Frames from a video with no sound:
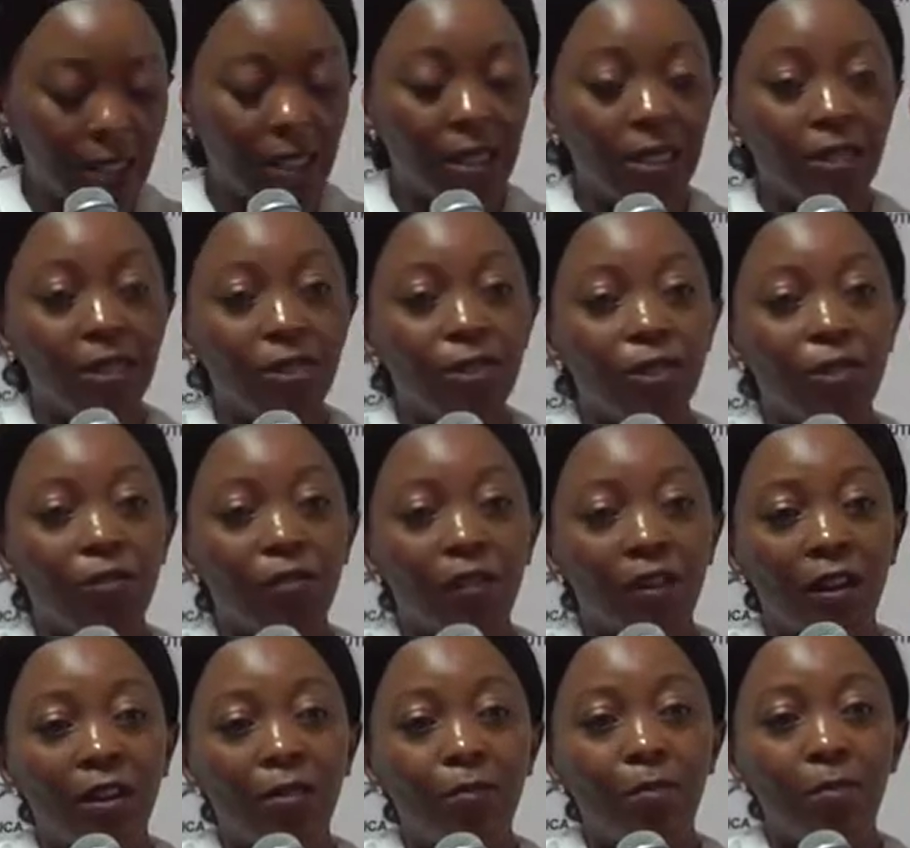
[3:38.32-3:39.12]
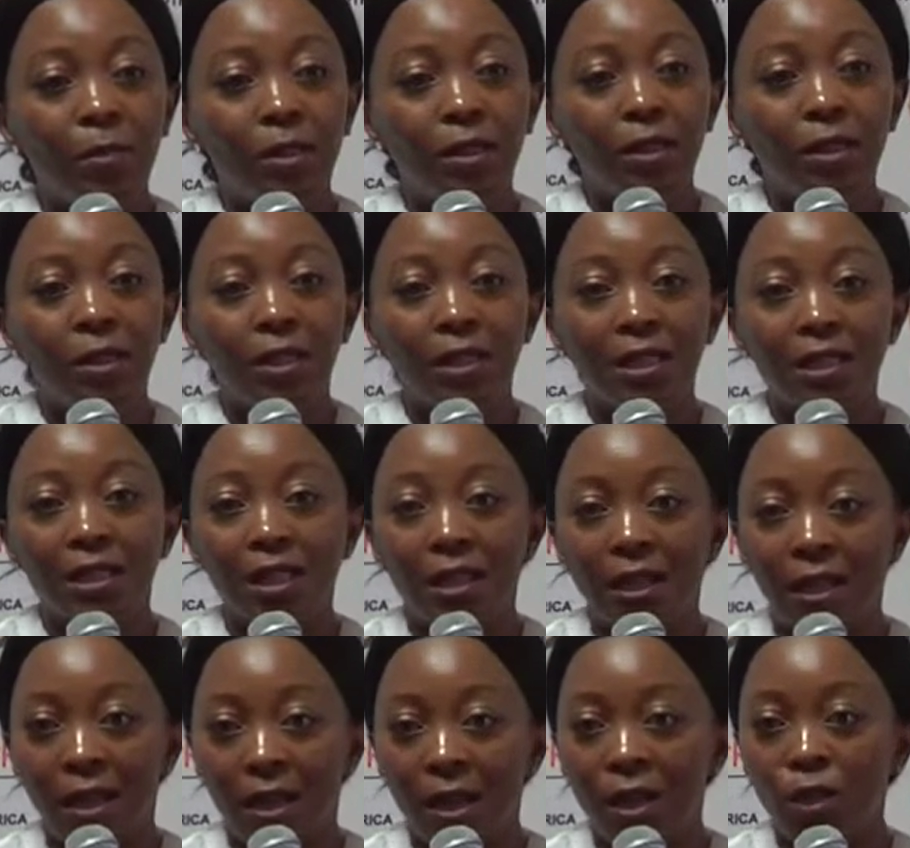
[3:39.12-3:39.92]
skills development in
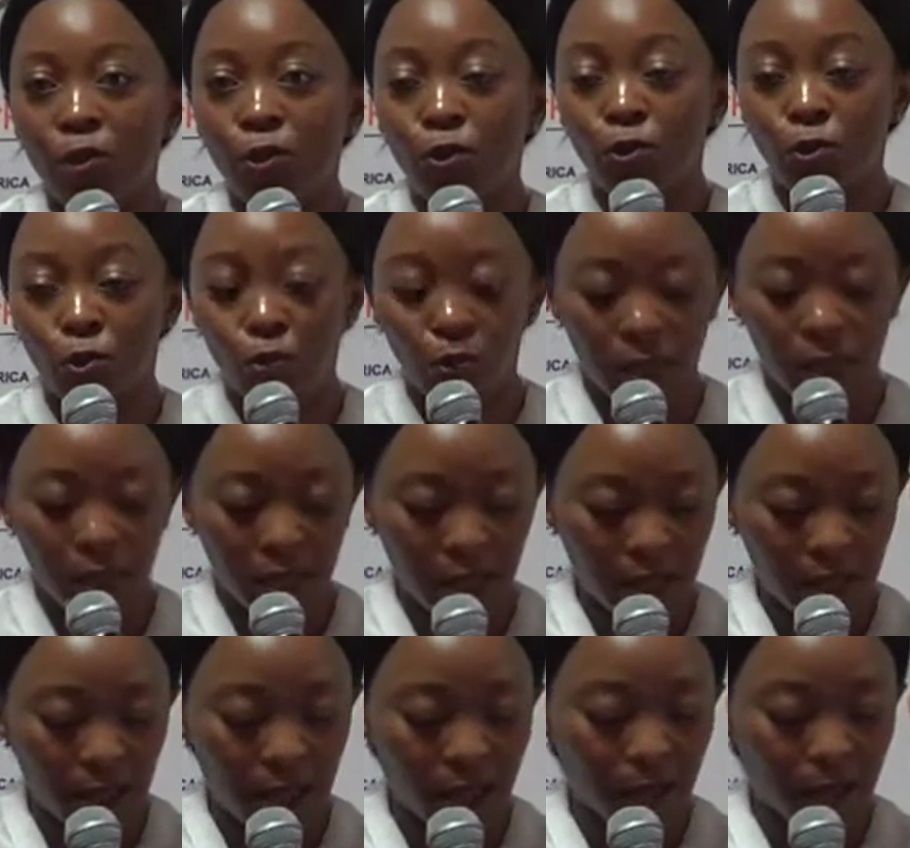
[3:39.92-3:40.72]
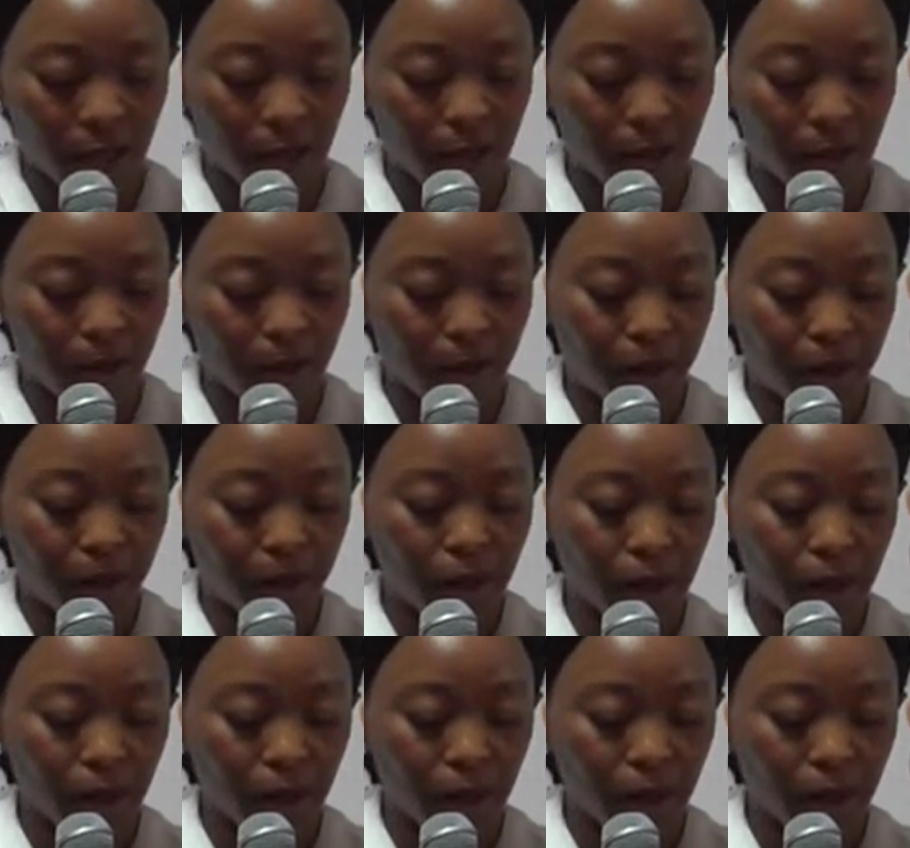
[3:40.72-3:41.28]
the last two years.